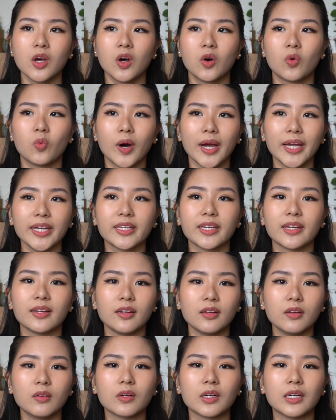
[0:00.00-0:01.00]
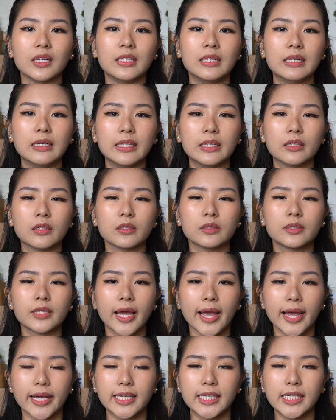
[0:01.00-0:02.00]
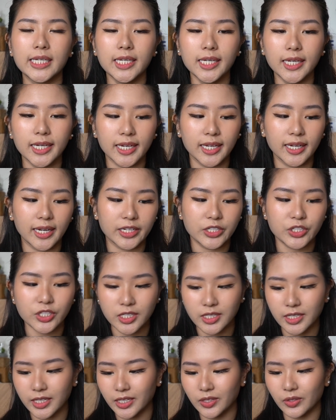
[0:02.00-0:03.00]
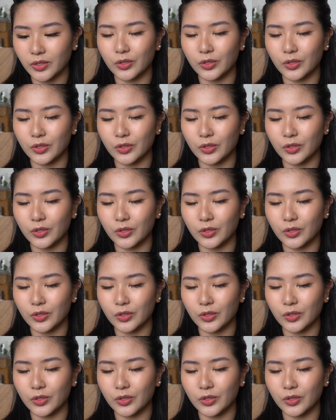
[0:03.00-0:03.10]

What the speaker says: white can look a little tacky, and I just think,